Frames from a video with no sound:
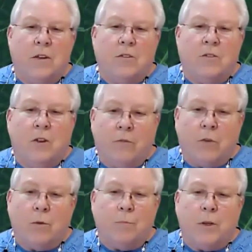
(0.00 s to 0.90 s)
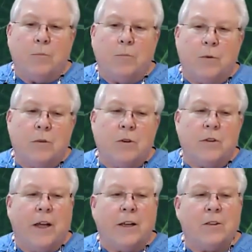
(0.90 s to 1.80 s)
several people
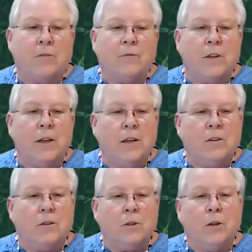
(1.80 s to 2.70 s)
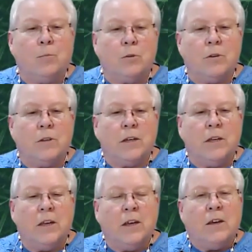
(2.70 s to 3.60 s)
collectively and
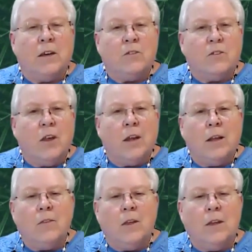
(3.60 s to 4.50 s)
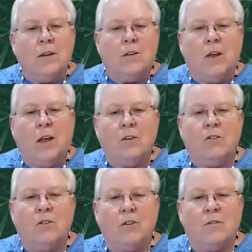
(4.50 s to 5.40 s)
deliberately setting the
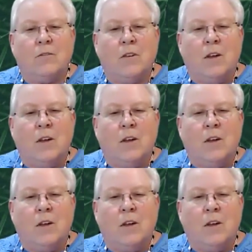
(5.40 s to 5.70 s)
intention